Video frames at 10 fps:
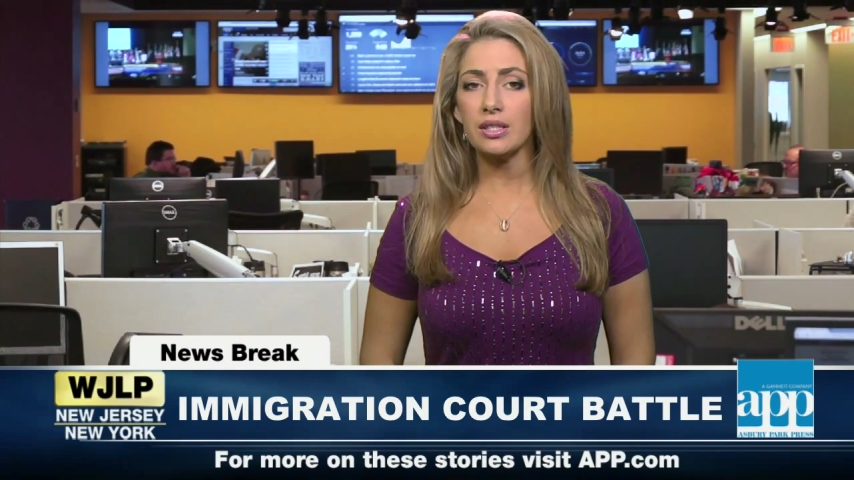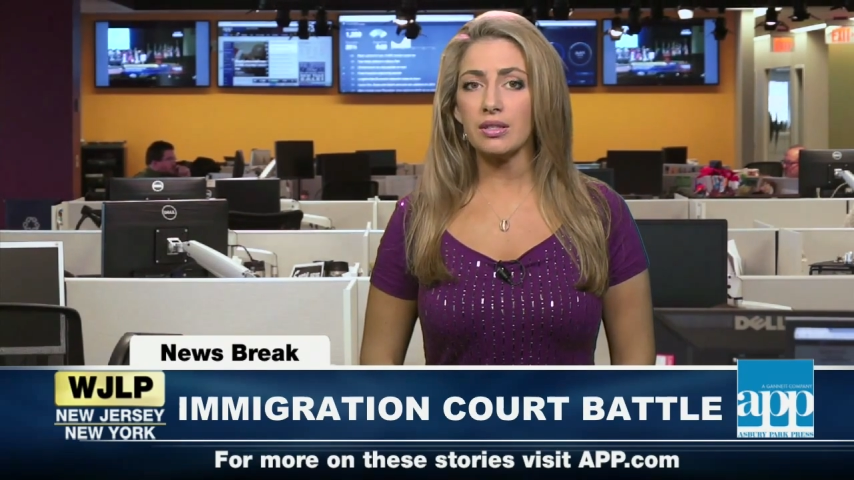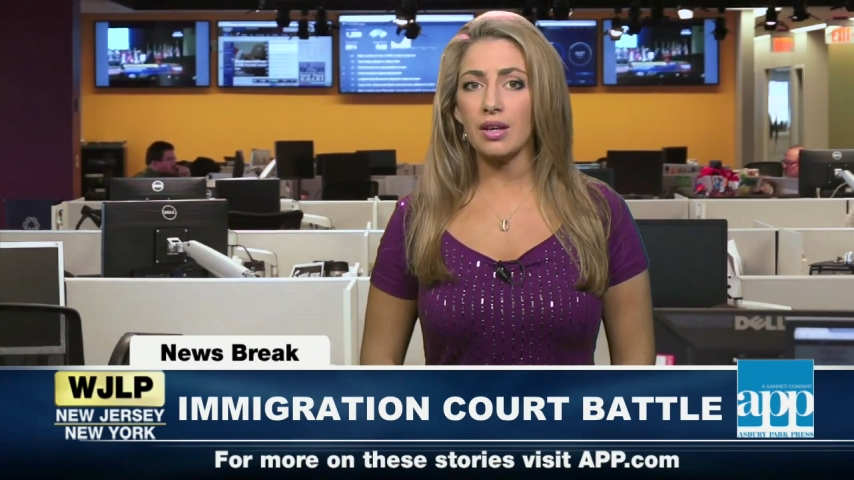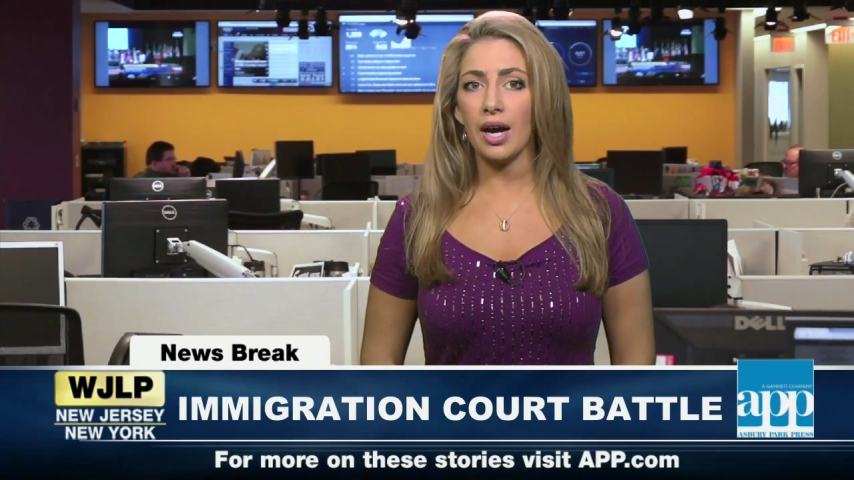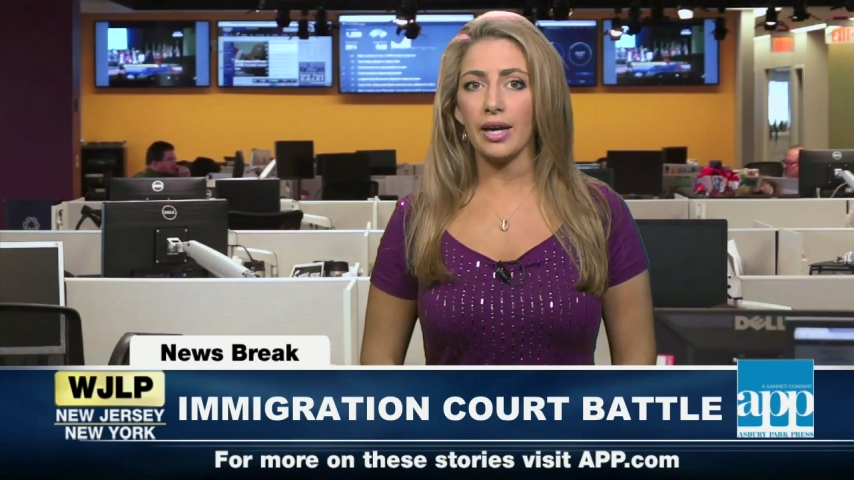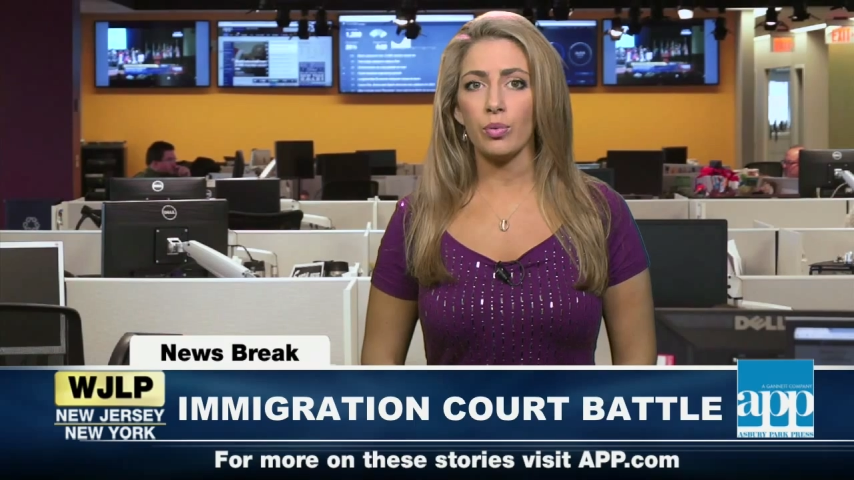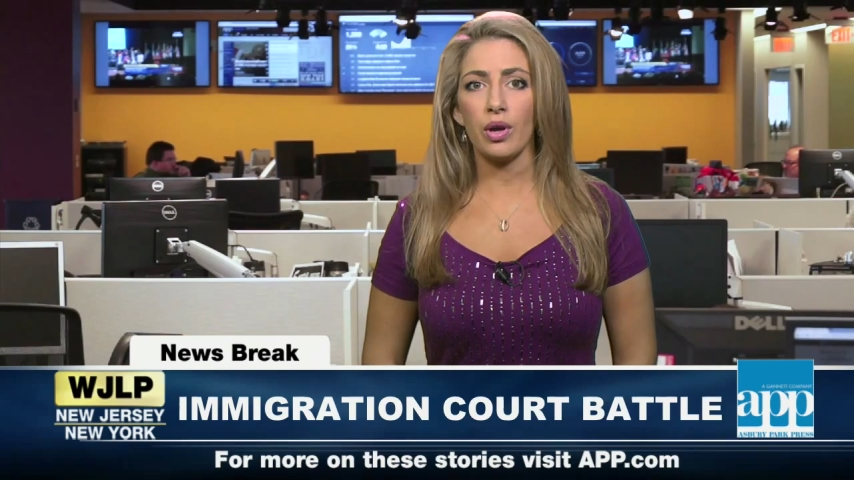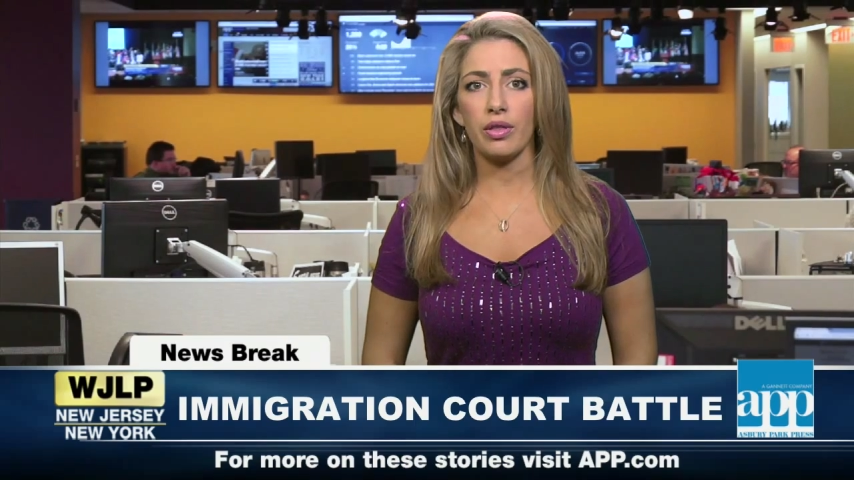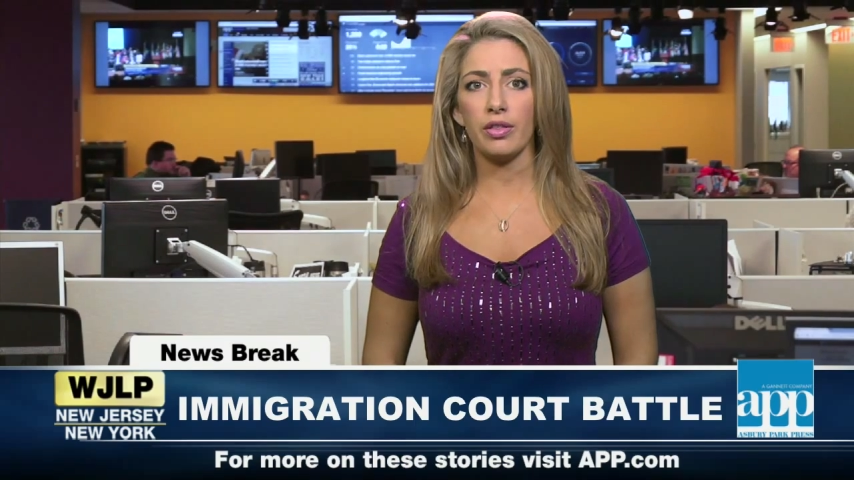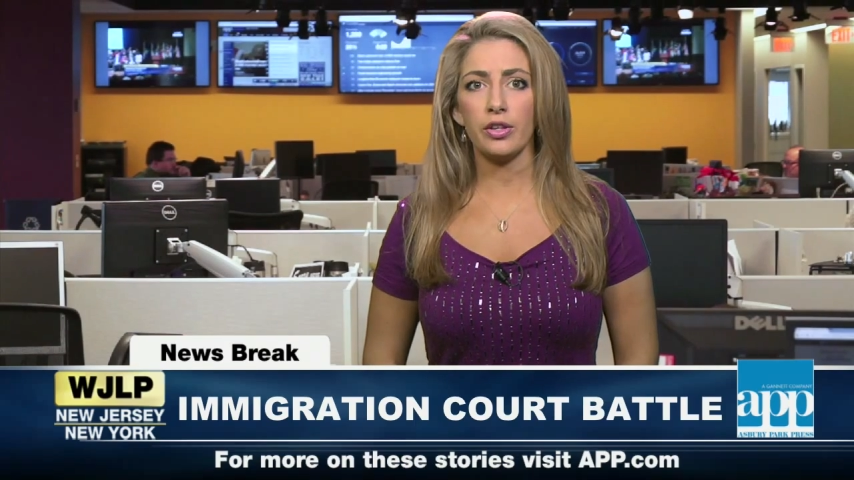decide
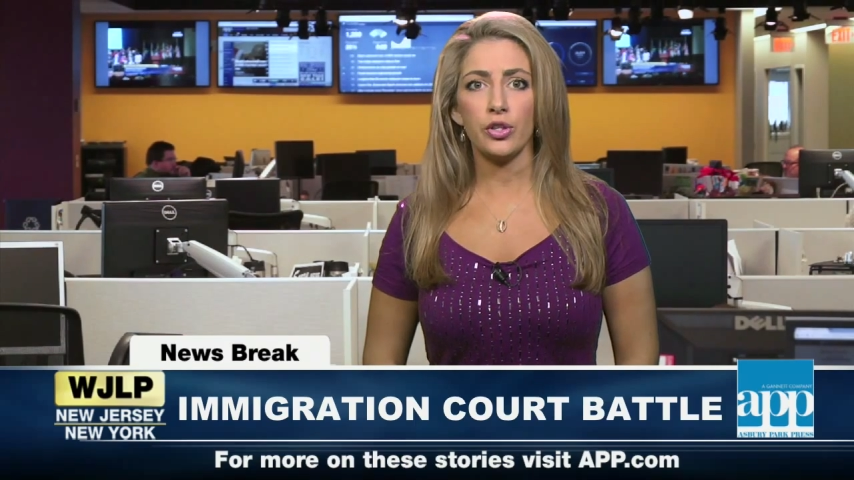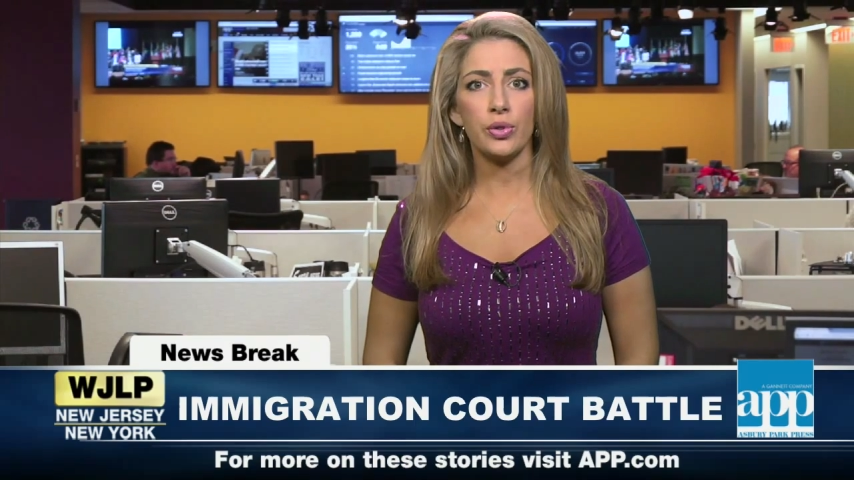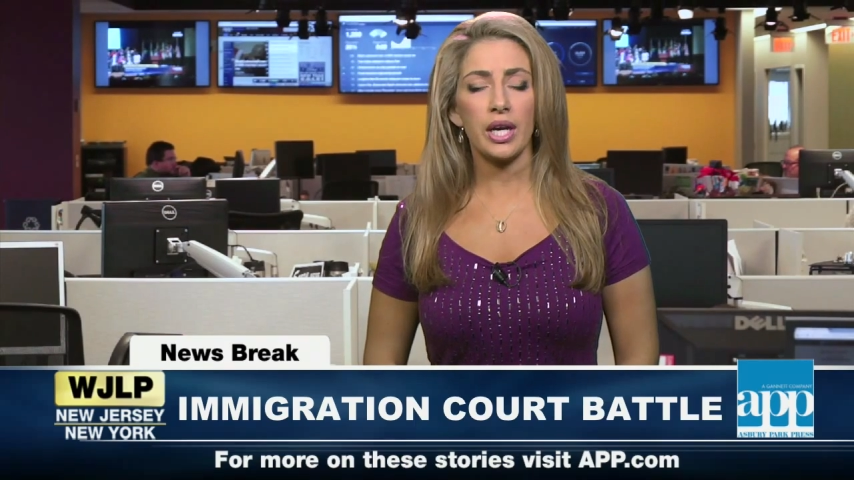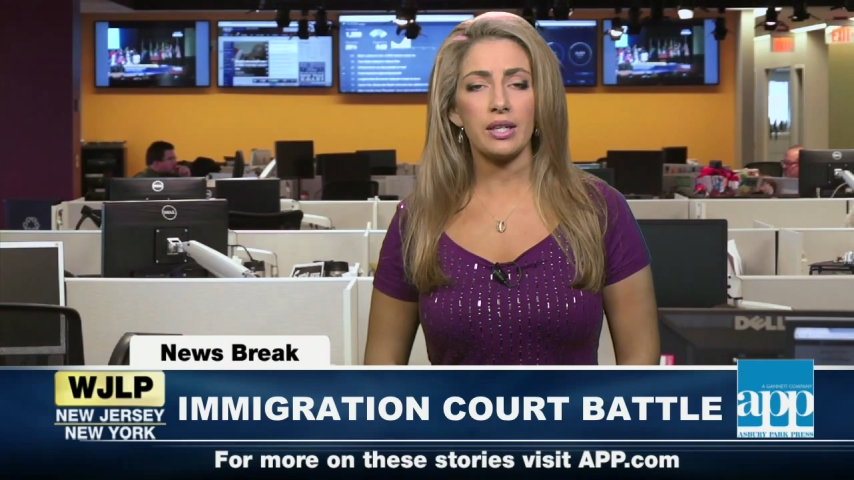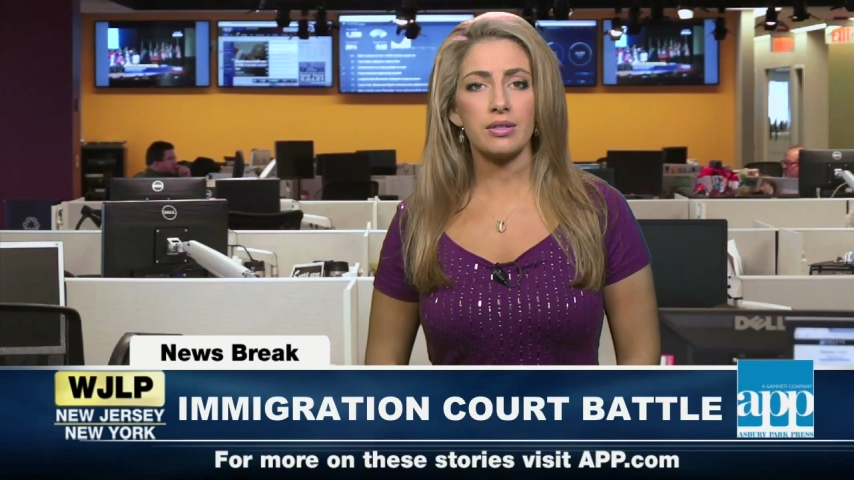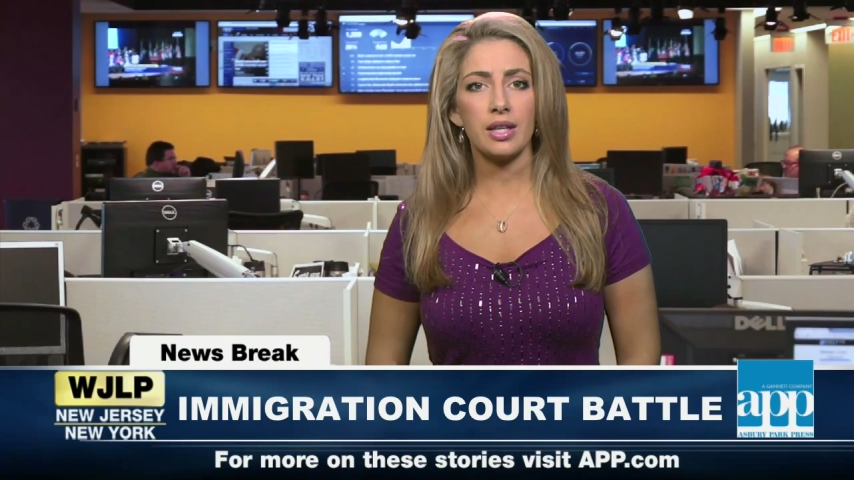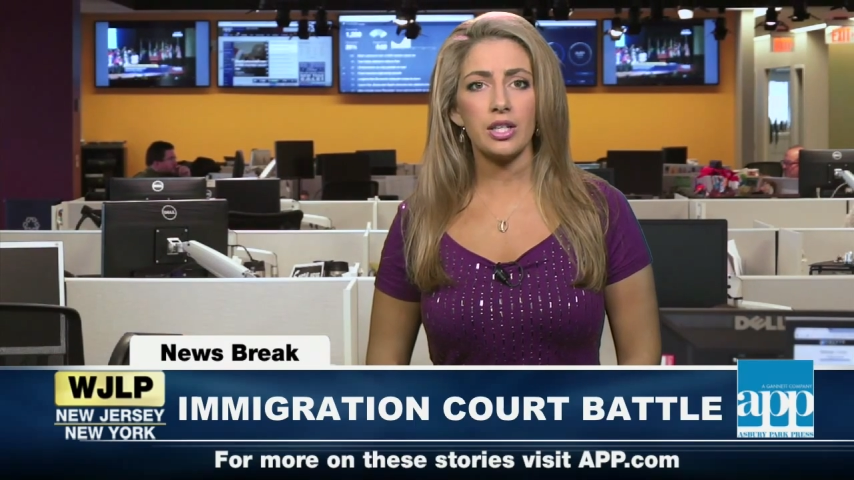whether the United